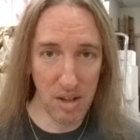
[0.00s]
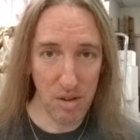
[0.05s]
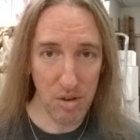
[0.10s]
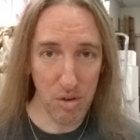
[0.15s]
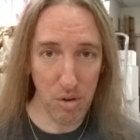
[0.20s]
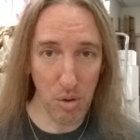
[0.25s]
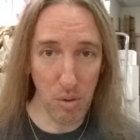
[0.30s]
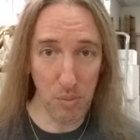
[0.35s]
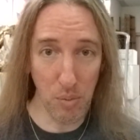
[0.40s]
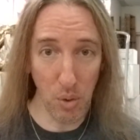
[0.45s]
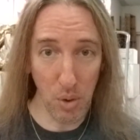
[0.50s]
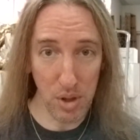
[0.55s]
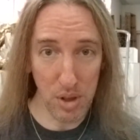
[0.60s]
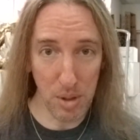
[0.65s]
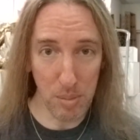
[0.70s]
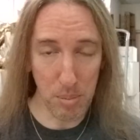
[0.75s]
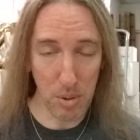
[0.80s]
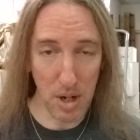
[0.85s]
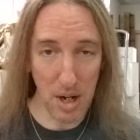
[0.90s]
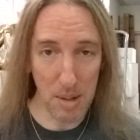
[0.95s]
to avoid
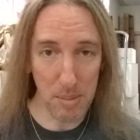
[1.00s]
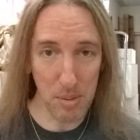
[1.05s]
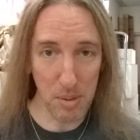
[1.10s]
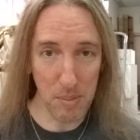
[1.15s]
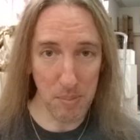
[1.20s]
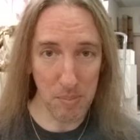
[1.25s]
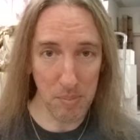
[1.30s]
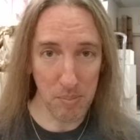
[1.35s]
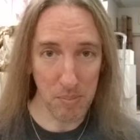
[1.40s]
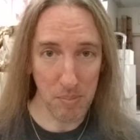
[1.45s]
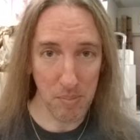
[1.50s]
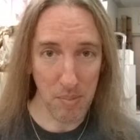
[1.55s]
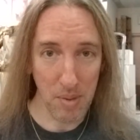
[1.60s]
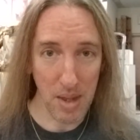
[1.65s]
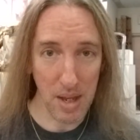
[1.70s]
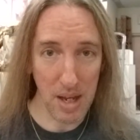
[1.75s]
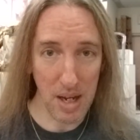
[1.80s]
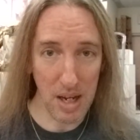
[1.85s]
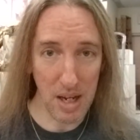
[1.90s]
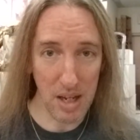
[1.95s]
the problem,
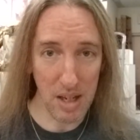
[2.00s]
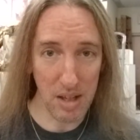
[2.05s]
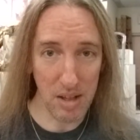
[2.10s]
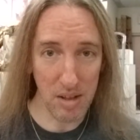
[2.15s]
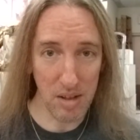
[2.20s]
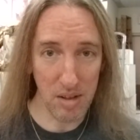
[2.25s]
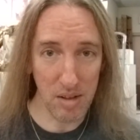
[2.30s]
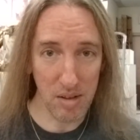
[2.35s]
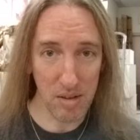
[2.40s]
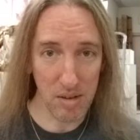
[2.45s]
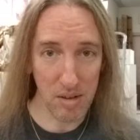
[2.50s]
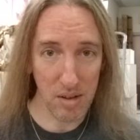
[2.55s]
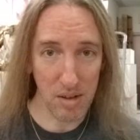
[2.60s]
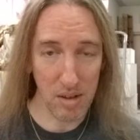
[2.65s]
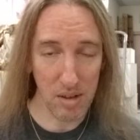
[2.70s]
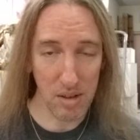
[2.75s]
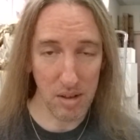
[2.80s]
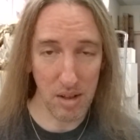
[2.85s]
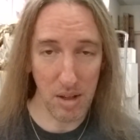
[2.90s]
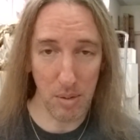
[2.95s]
and
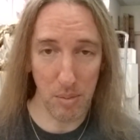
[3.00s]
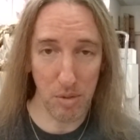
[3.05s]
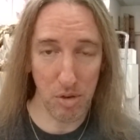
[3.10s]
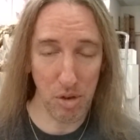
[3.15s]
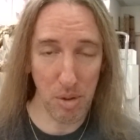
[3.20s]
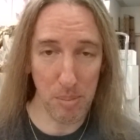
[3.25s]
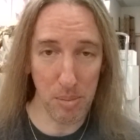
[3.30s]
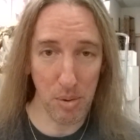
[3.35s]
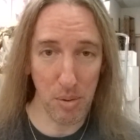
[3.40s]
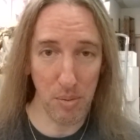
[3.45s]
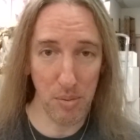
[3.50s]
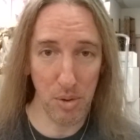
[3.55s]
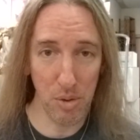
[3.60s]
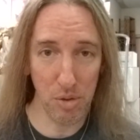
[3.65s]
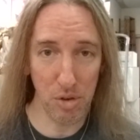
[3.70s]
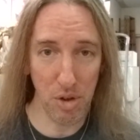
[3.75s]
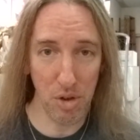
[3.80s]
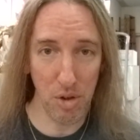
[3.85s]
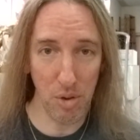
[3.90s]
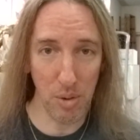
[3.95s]
they simply
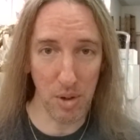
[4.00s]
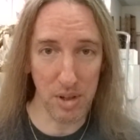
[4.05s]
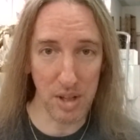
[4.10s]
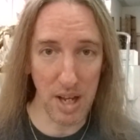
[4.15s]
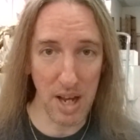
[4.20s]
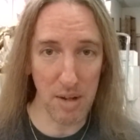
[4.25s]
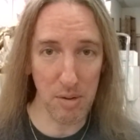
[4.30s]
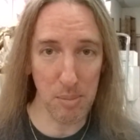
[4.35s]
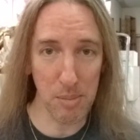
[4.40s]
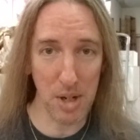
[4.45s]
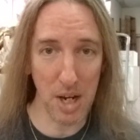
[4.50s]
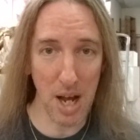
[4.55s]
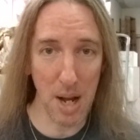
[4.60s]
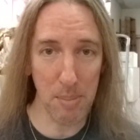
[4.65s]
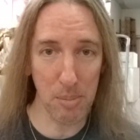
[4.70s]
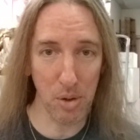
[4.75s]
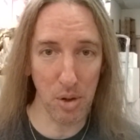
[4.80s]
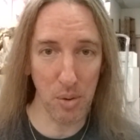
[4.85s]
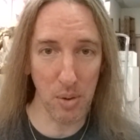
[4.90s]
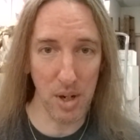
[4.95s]
refuse to do it. They have a
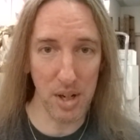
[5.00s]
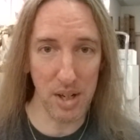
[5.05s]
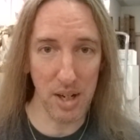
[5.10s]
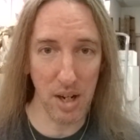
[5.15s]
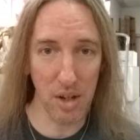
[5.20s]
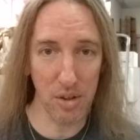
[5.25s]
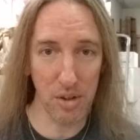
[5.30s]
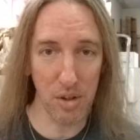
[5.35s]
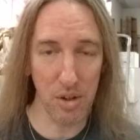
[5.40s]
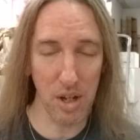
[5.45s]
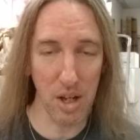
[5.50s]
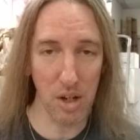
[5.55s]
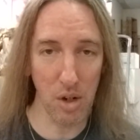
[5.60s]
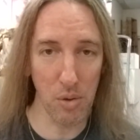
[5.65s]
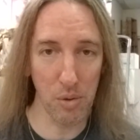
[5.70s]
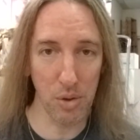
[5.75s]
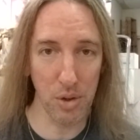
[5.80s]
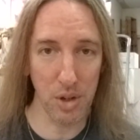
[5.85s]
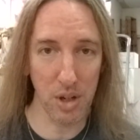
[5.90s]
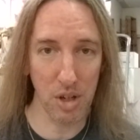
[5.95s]
monopoly right now. They're not
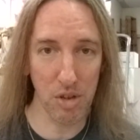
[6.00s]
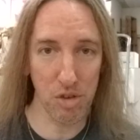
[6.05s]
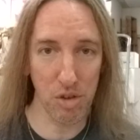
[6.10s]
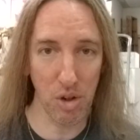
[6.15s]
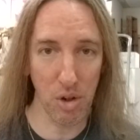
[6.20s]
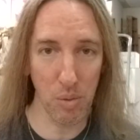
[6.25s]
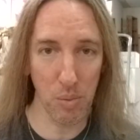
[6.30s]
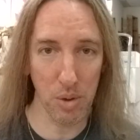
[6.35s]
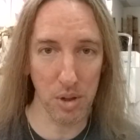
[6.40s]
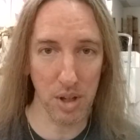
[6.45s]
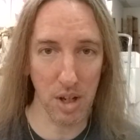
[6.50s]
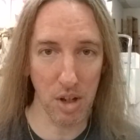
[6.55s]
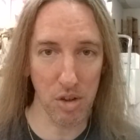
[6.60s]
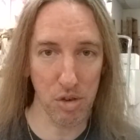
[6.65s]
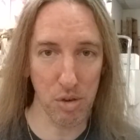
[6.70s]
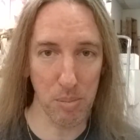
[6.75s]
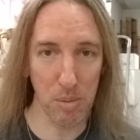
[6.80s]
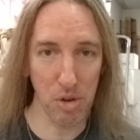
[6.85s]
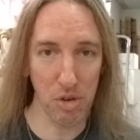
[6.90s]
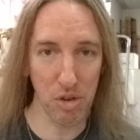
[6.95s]
overly concerned with
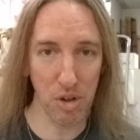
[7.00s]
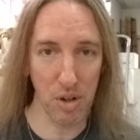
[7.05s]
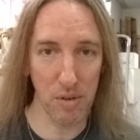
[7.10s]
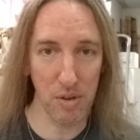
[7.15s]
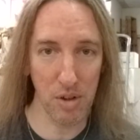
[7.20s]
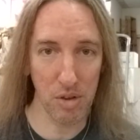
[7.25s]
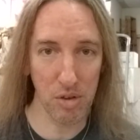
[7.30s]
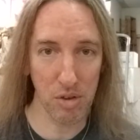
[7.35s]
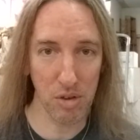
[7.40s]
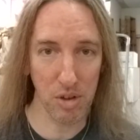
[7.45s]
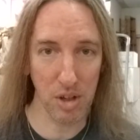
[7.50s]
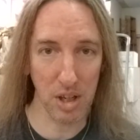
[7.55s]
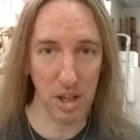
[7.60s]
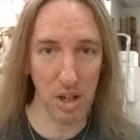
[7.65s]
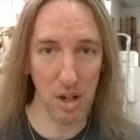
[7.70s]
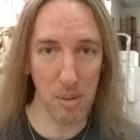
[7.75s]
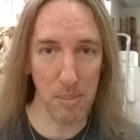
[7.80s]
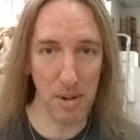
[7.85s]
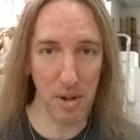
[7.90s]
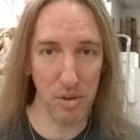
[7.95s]
customer service. They
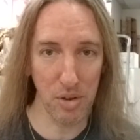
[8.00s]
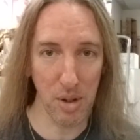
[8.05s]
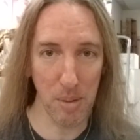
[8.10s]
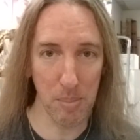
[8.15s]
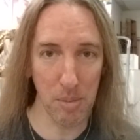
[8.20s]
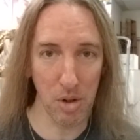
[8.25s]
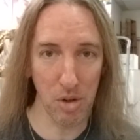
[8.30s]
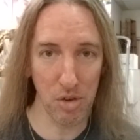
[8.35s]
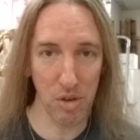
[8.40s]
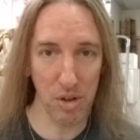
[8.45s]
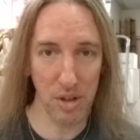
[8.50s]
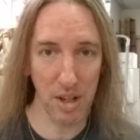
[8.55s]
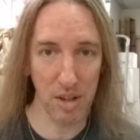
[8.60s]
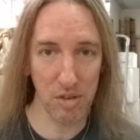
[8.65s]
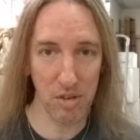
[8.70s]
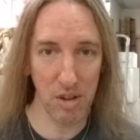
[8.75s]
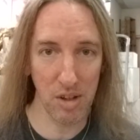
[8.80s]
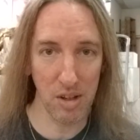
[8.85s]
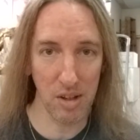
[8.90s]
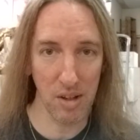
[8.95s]
care about numbers and
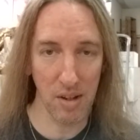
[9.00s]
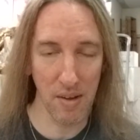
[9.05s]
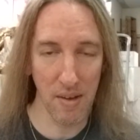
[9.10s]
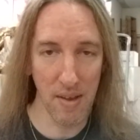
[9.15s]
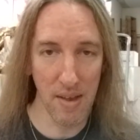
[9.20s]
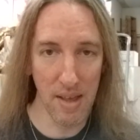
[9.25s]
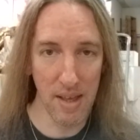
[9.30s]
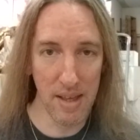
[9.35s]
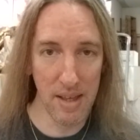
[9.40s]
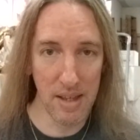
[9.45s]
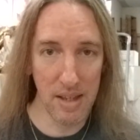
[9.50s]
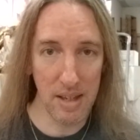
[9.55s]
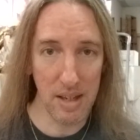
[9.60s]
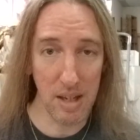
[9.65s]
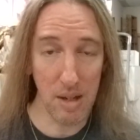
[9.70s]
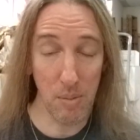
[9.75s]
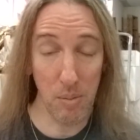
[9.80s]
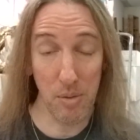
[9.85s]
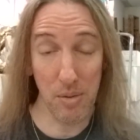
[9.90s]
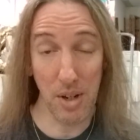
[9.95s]
that's it.
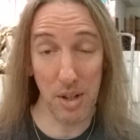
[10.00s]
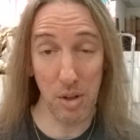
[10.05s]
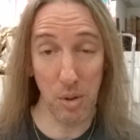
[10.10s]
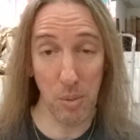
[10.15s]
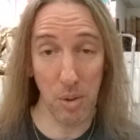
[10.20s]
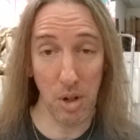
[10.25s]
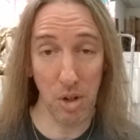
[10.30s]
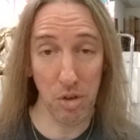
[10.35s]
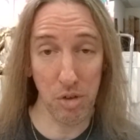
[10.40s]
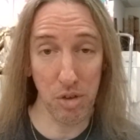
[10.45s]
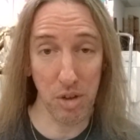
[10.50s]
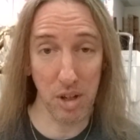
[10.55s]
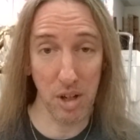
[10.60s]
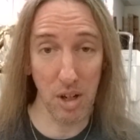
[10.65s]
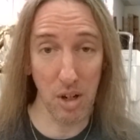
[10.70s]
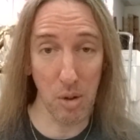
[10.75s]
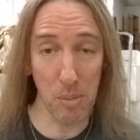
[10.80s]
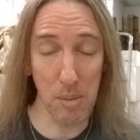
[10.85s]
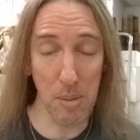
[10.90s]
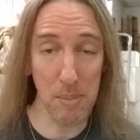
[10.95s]
And we've got nowhere else to
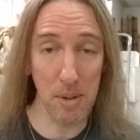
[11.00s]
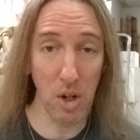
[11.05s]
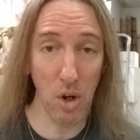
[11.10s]
go. But my